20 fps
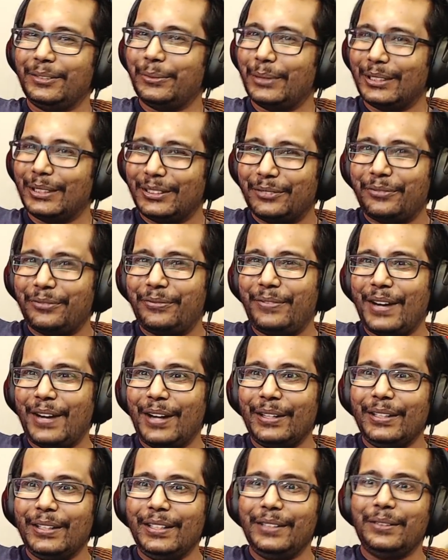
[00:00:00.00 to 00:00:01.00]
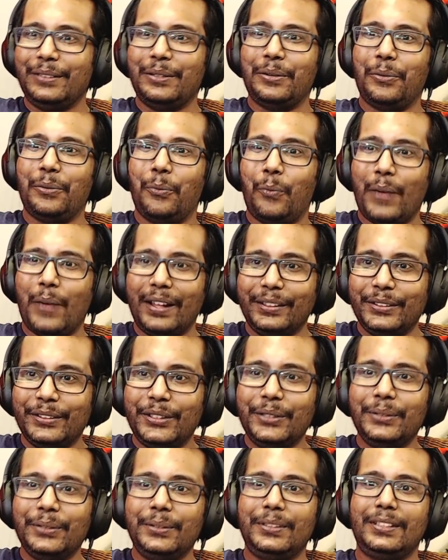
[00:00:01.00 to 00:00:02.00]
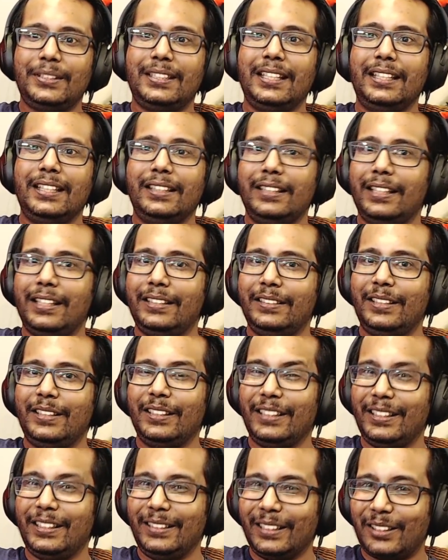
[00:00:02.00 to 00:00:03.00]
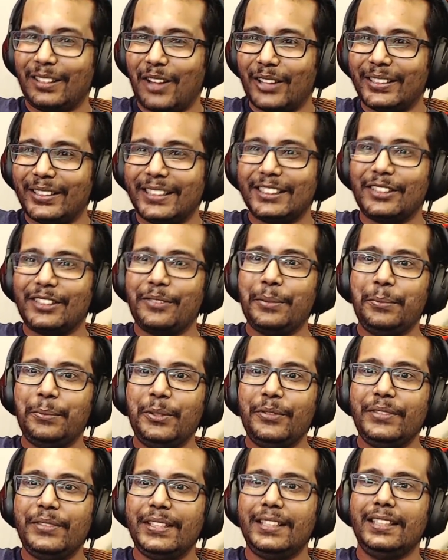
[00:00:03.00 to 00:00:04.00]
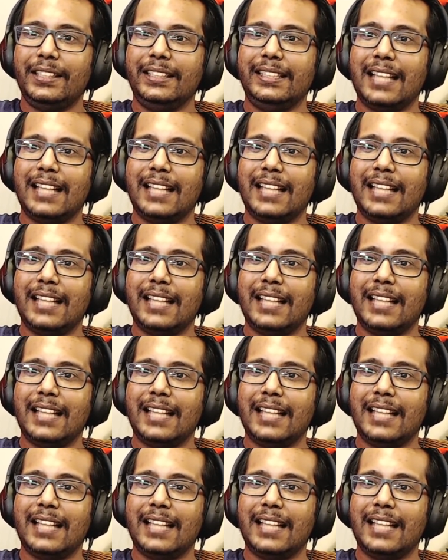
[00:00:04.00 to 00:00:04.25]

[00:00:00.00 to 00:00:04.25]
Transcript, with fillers: was fairly well used in the context of the movie.